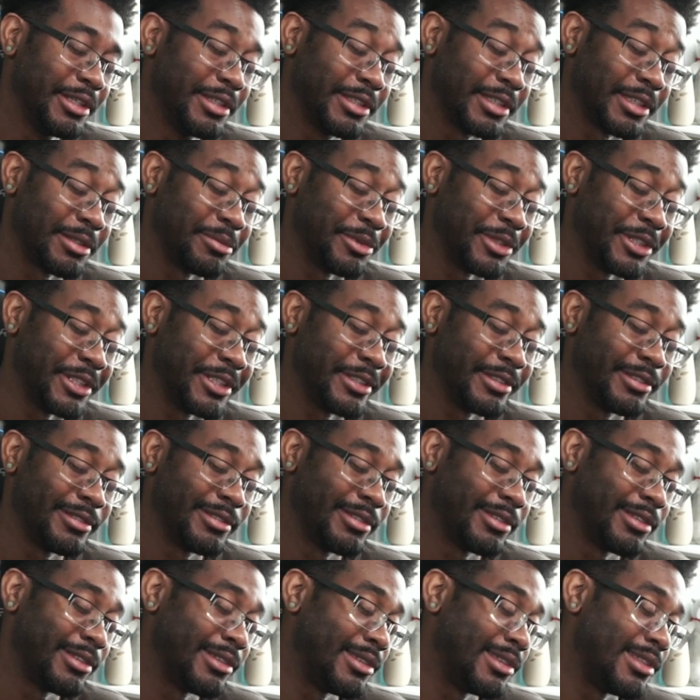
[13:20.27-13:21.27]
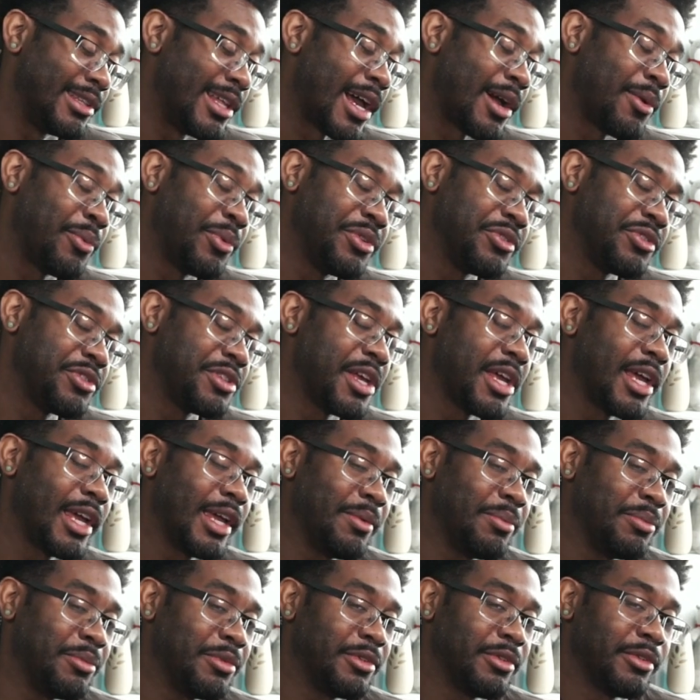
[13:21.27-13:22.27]
I mean, that wins
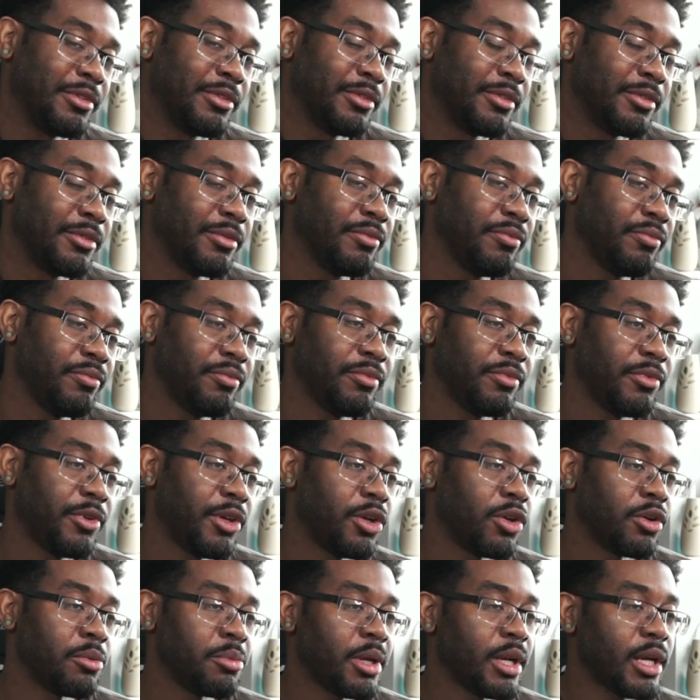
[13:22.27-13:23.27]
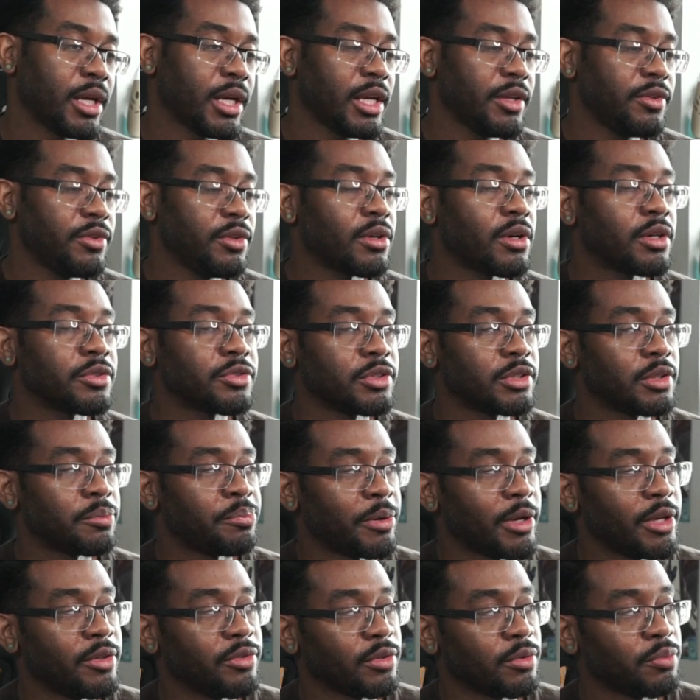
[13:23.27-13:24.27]
games, you know. And I guess it also
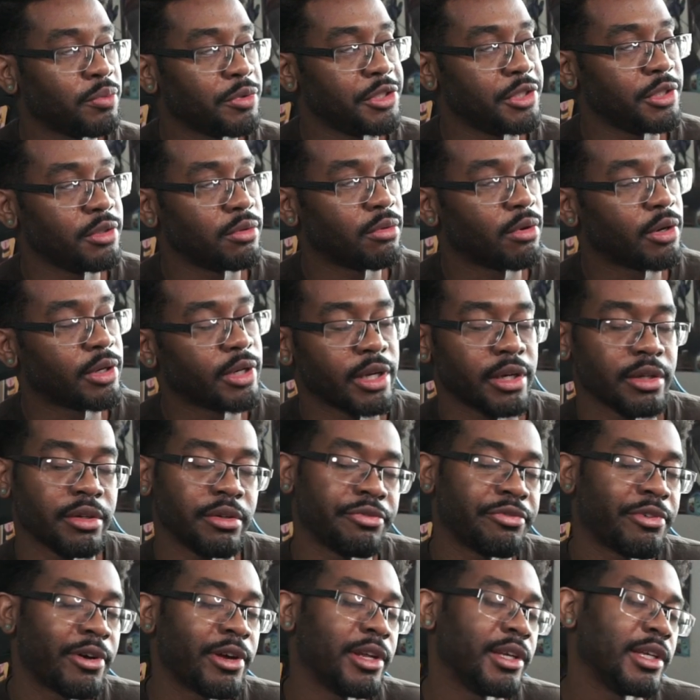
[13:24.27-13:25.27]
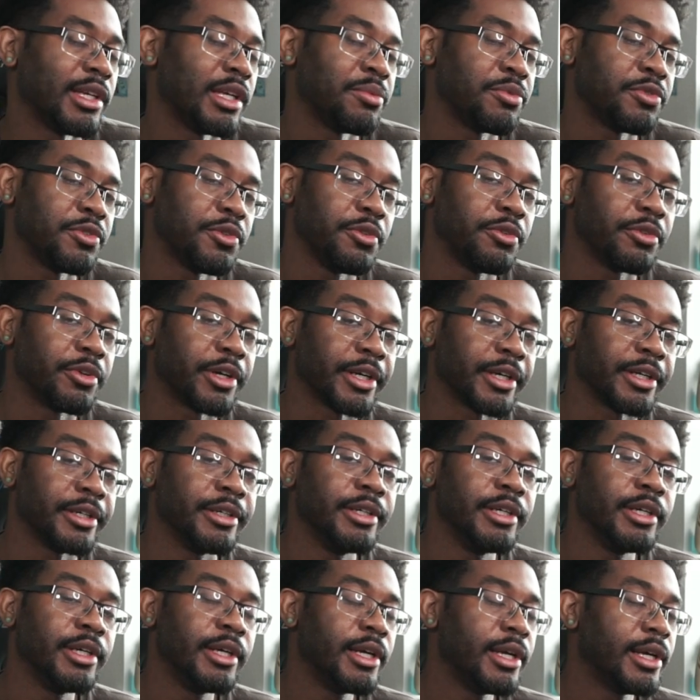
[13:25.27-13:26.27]
depends on what you want out of your fighting games too, right?
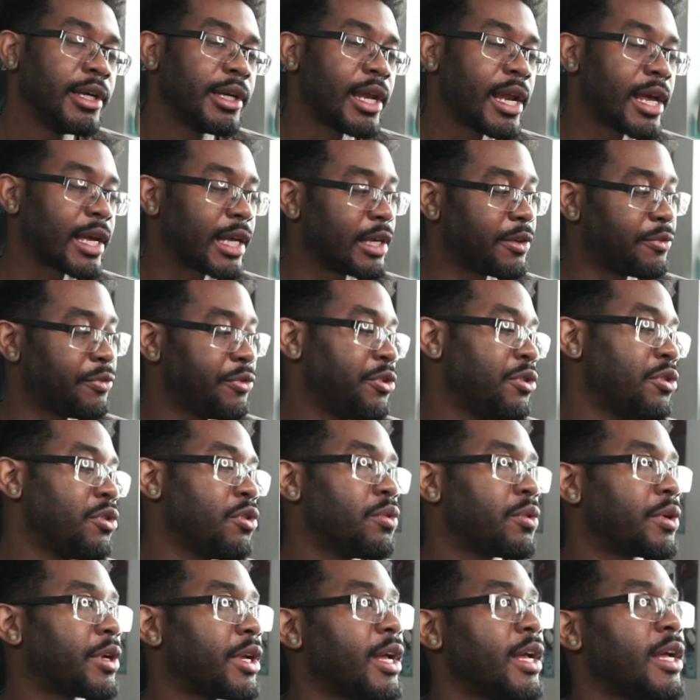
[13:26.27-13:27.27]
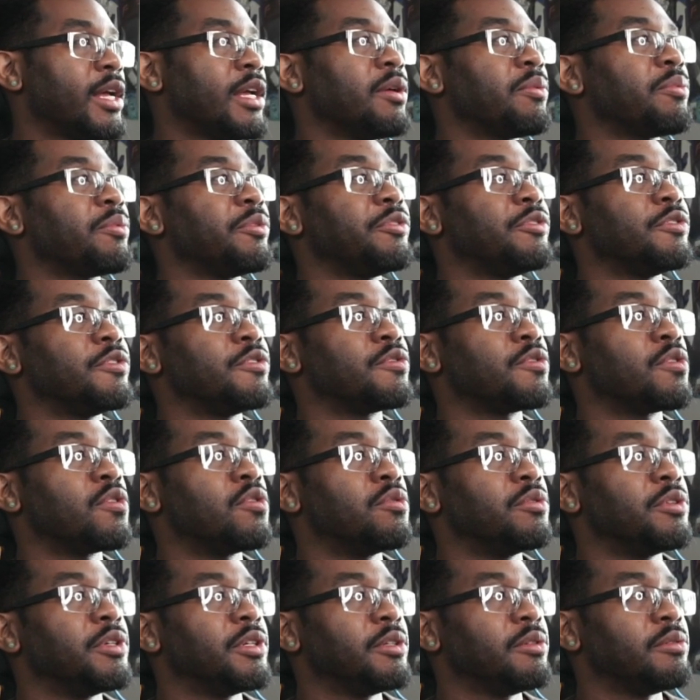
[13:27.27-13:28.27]
Like, if you're okay with just
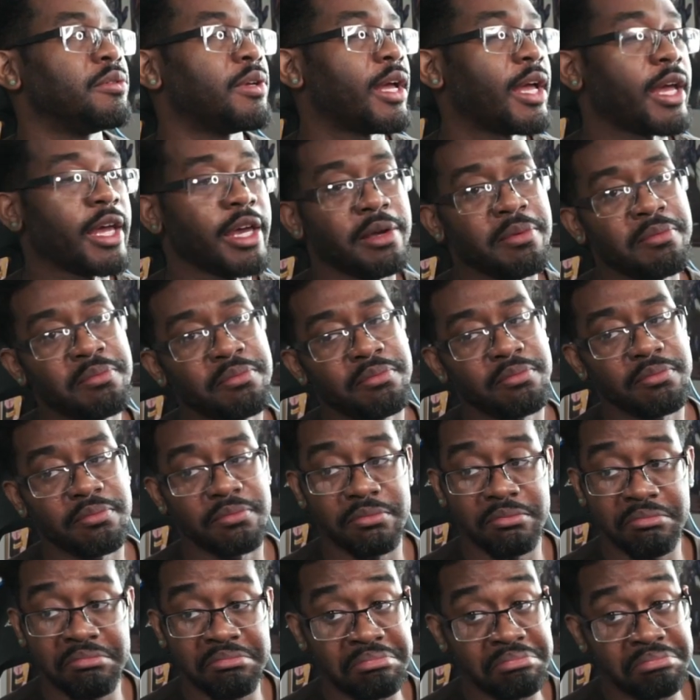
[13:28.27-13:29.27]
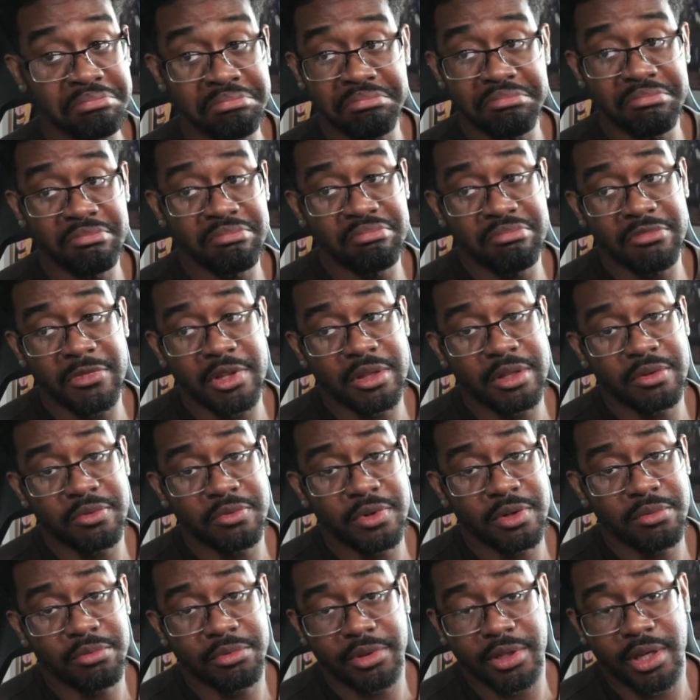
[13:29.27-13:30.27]
going ham, nothing
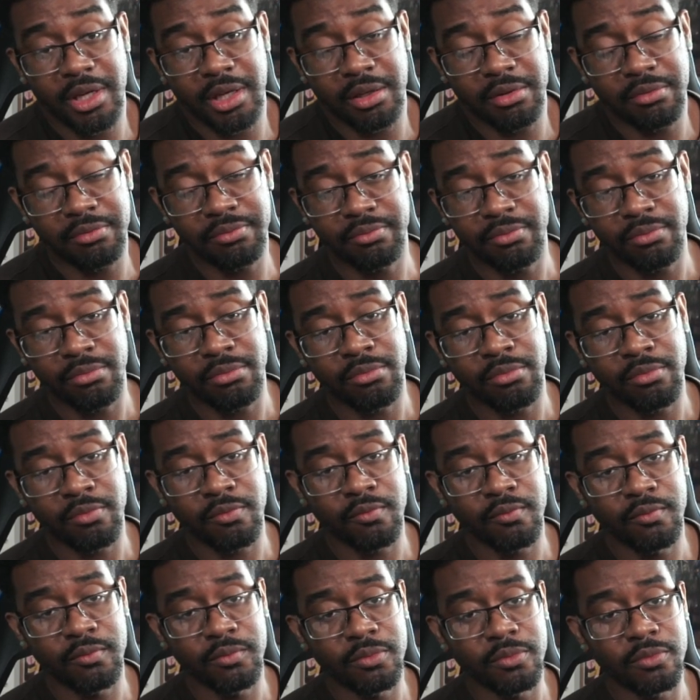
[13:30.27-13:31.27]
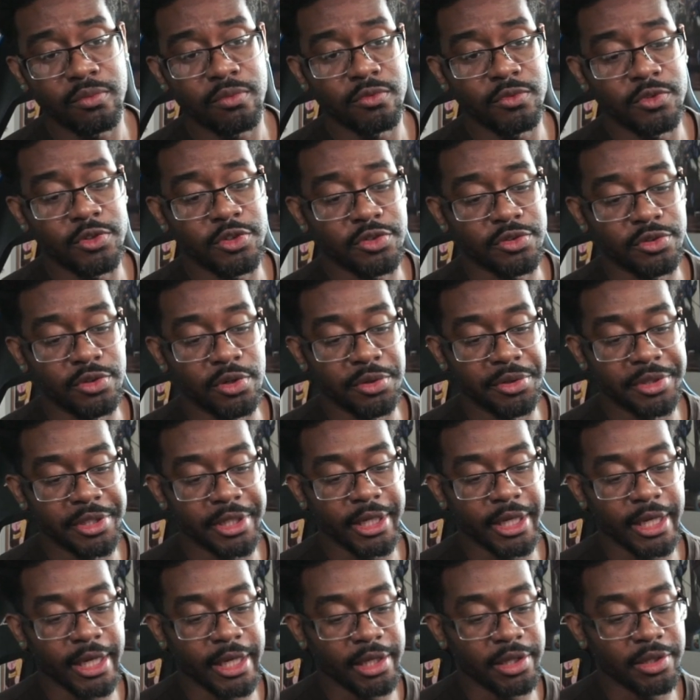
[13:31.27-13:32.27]
wrong with that. Just know
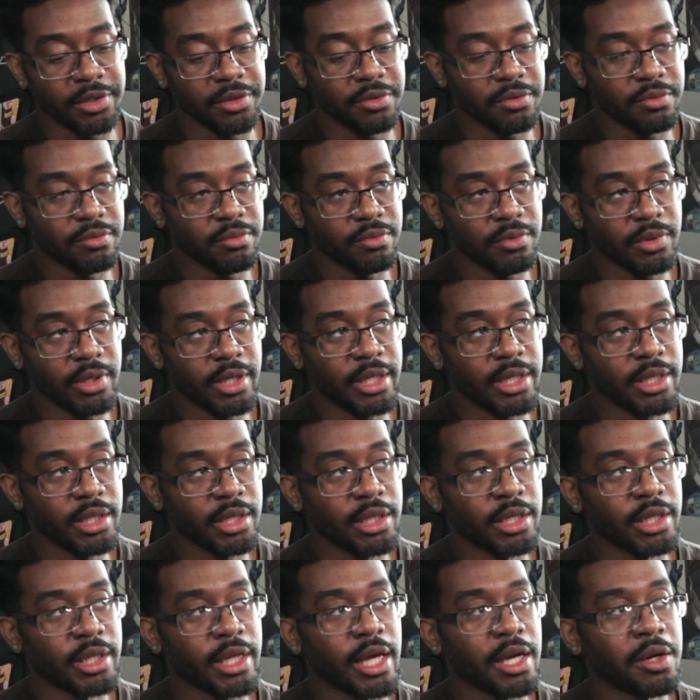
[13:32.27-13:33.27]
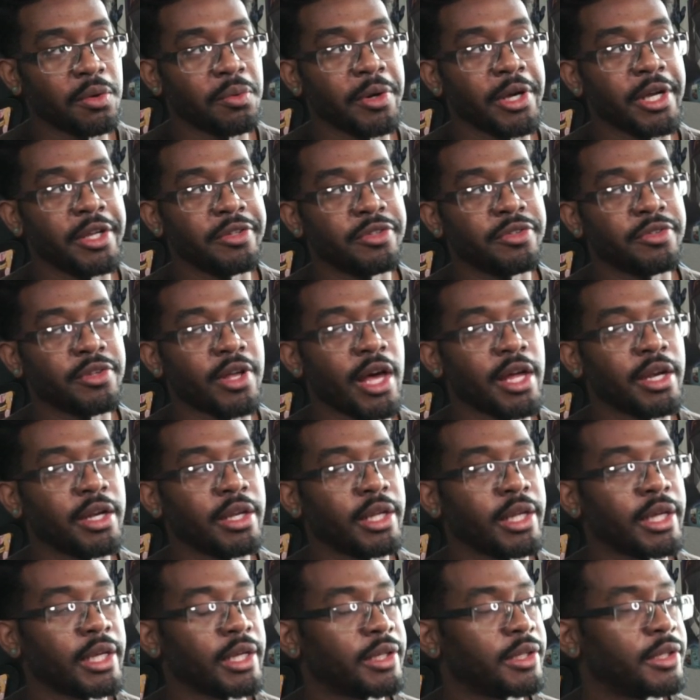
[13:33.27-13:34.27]
that, like, in a lot of ways, it's kind of
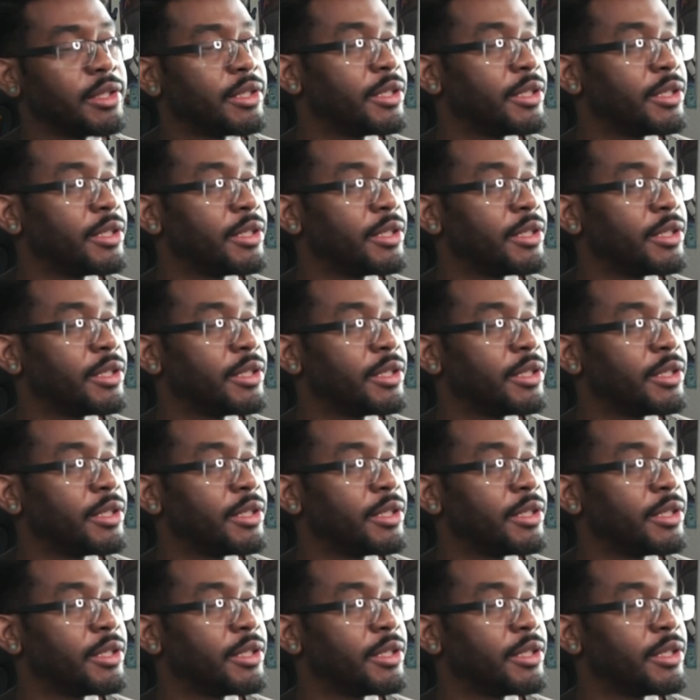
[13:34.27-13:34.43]
like